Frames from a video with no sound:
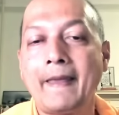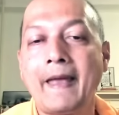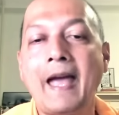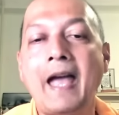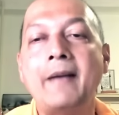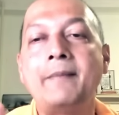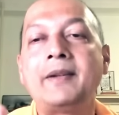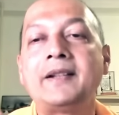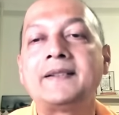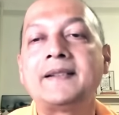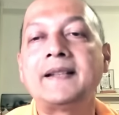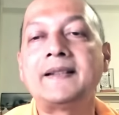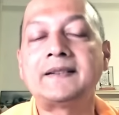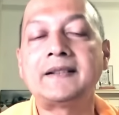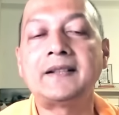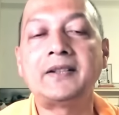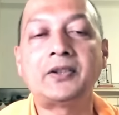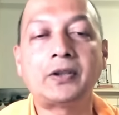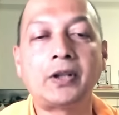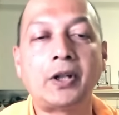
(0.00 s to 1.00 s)
I am
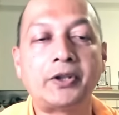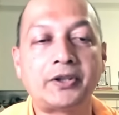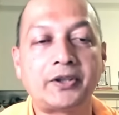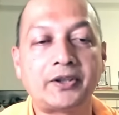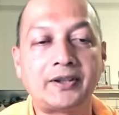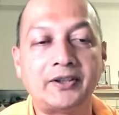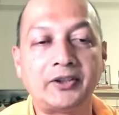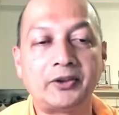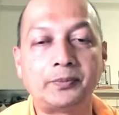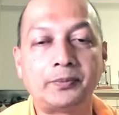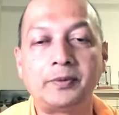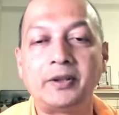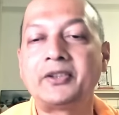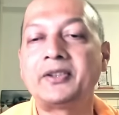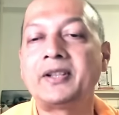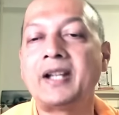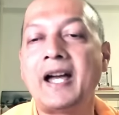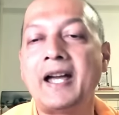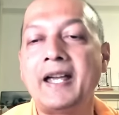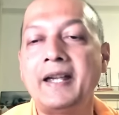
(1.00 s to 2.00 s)
existence consciousness
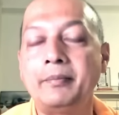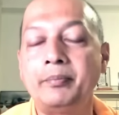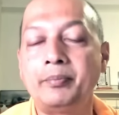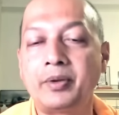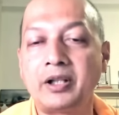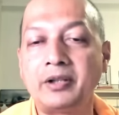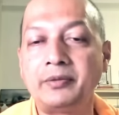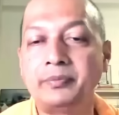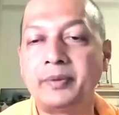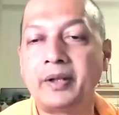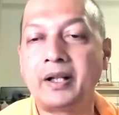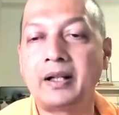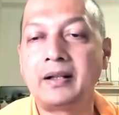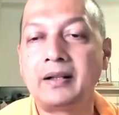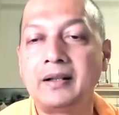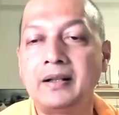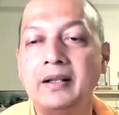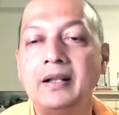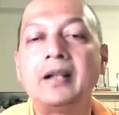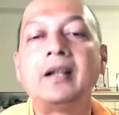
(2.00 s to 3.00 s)
bliss. I am Brahman.
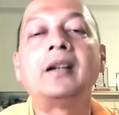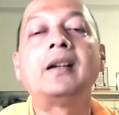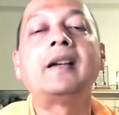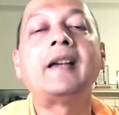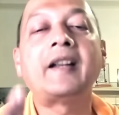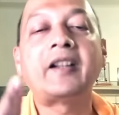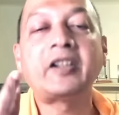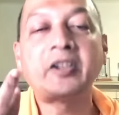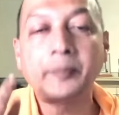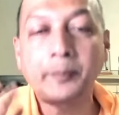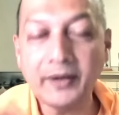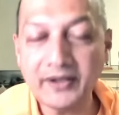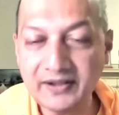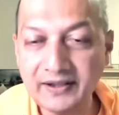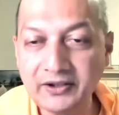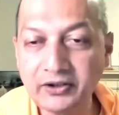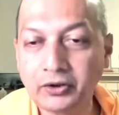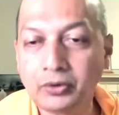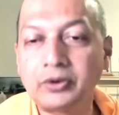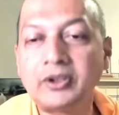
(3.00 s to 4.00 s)

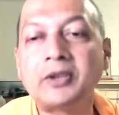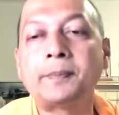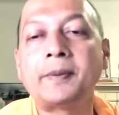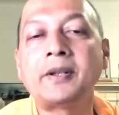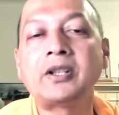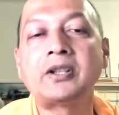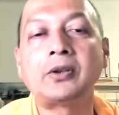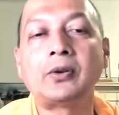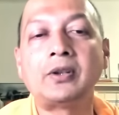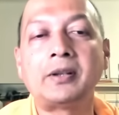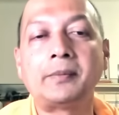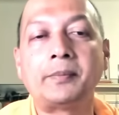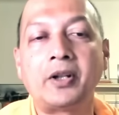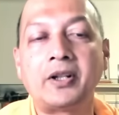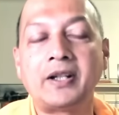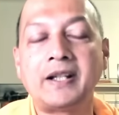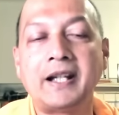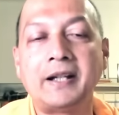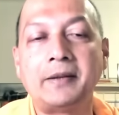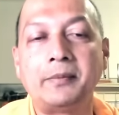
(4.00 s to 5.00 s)
Expressing through this particular
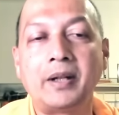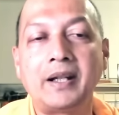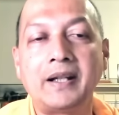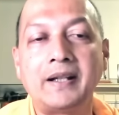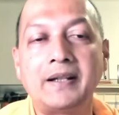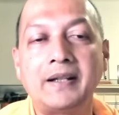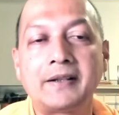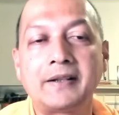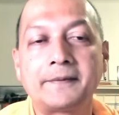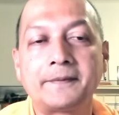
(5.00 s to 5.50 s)
body and mind.